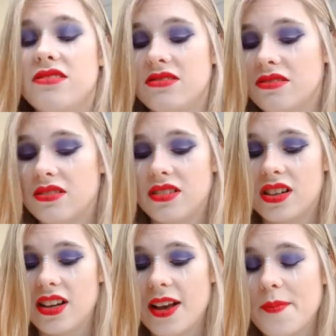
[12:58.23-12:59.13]

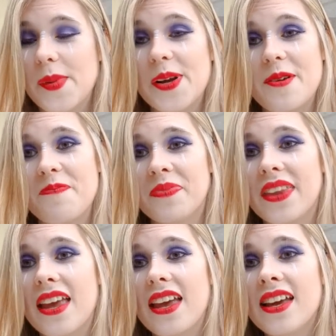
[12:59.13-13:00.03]
alright, but
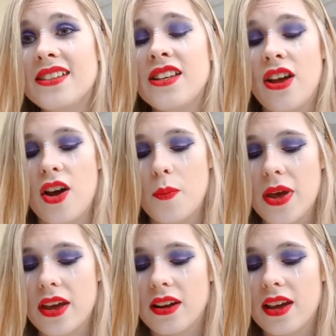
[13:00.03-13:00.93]
it did hurt
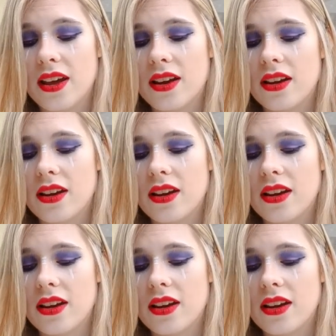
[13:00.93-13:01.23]
me, and like,